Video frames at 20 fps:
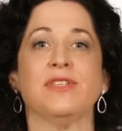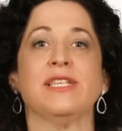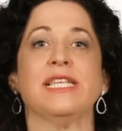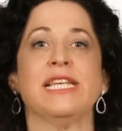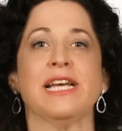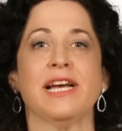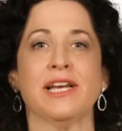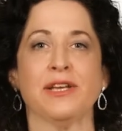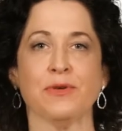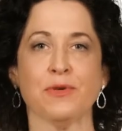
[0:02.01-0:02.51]

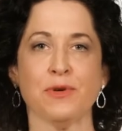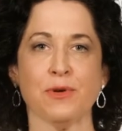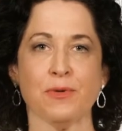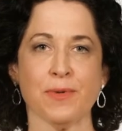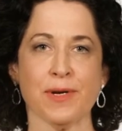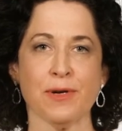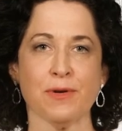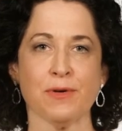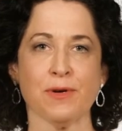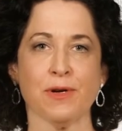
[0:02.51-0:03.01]
CIO
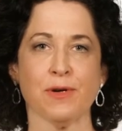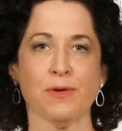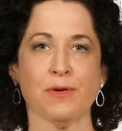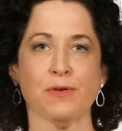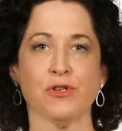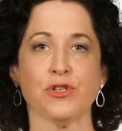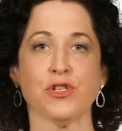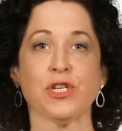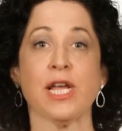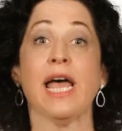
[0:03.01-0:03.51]
Career
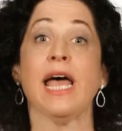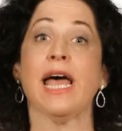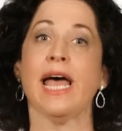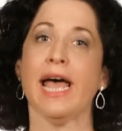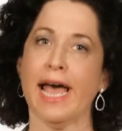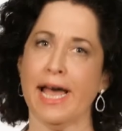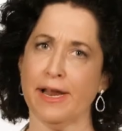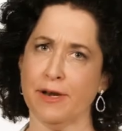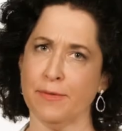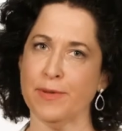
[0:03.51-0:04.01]
Coach,
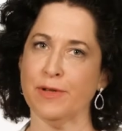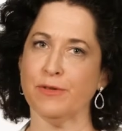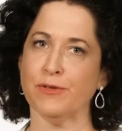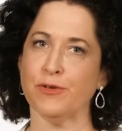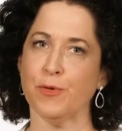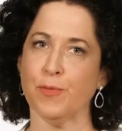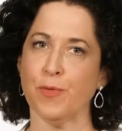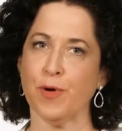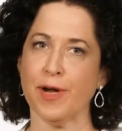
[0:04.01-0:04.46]
How to Build Your